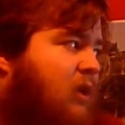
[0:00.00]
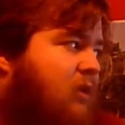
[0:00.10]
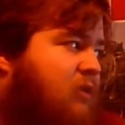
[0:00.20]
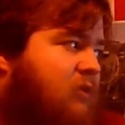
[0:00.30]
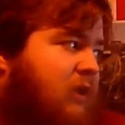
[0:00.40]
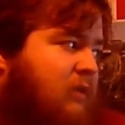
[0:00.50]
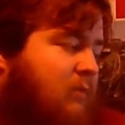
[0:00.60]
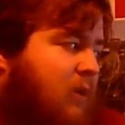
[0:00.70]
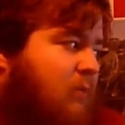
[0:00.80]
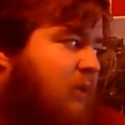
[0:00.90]
Because at the
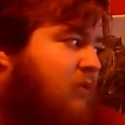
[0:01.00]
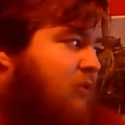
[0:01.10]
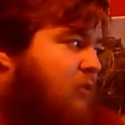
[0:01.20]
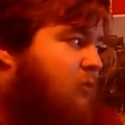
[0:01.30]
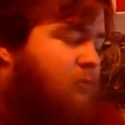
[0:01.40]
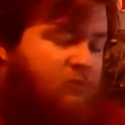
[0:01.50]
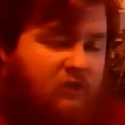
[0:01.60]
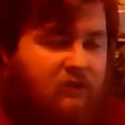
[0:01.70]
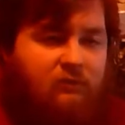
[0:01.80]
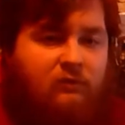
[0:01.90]
moment it's not
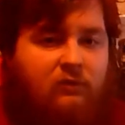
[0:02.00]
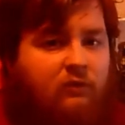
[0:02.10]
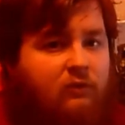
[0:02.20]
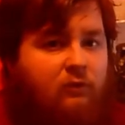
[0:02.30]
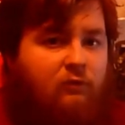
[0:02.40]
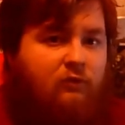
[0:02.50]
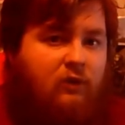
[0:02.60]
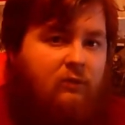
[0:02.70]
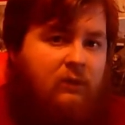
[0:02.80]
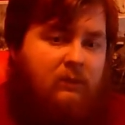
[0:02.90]
safe to do
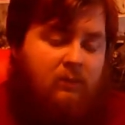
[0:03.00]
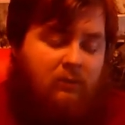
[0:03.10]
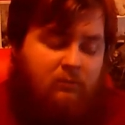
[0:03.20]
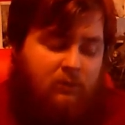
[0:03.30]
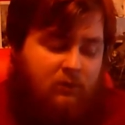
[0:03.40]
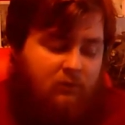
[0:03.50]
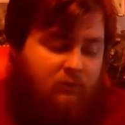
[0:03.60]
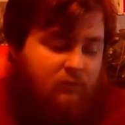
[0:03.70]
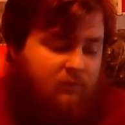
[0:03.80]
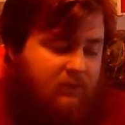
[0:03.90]
so at the moment,
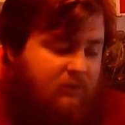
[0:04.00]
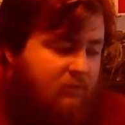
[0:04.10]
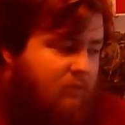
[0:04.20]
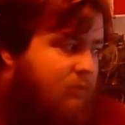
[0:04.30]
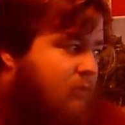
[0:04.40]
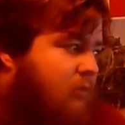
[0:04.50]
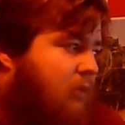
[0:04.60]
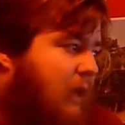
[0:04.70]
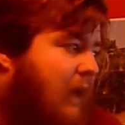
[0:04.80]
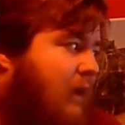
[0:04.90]
because just
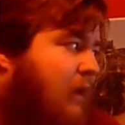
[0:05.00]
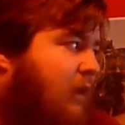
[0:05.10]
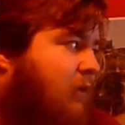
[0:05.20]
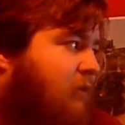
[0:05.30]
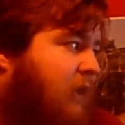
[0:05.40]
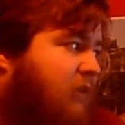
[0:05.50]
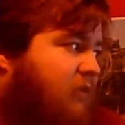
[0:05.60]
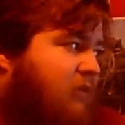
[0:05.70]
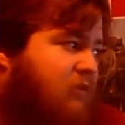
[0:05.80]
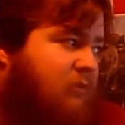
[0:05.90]
lockdown
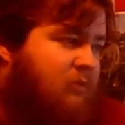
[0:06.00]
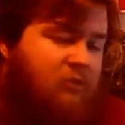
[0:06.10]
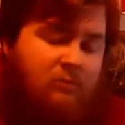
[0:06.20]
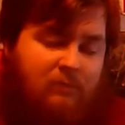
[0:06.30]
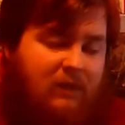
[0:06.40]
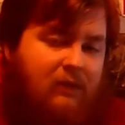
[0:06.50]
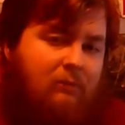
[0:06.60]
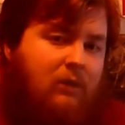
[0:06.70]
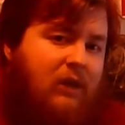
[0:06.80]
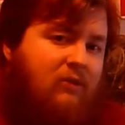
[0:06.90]
system's gone back in
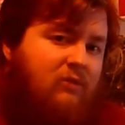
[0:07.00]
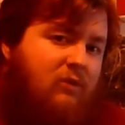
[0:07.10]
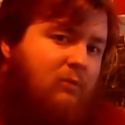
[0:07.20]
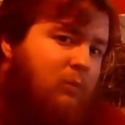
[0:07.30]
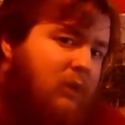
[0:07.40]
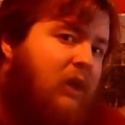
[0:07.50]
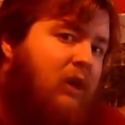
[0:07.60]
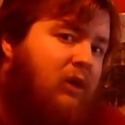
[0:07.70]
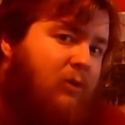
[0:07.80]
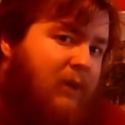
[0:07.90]
place, so we
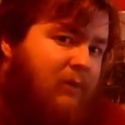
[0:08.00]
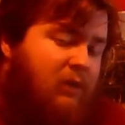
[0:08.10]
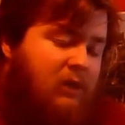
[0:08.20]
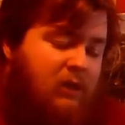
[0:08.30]
can't go out.